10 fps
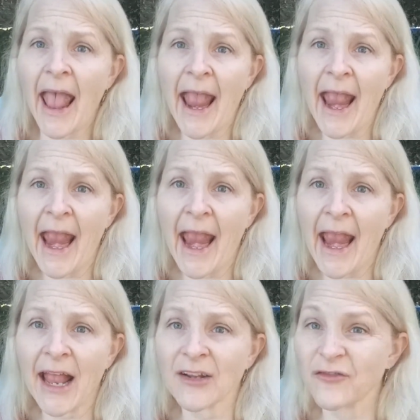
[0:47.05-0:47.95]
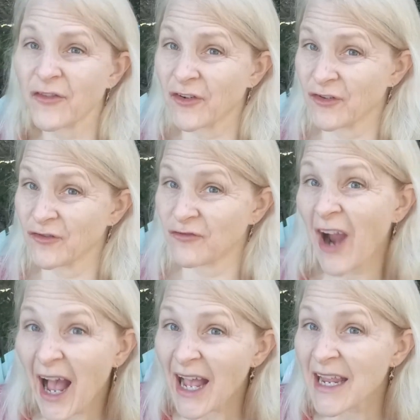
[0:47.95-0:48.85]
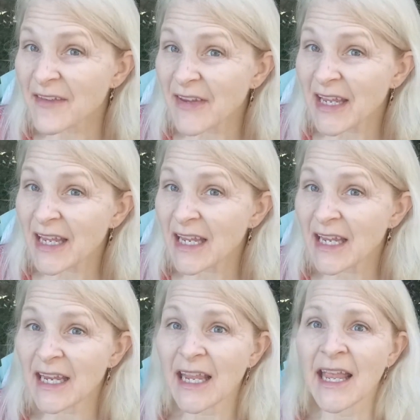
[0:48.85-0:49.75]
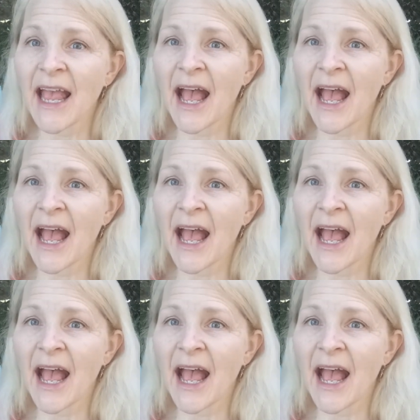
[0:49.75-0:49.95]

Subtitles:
and for driving.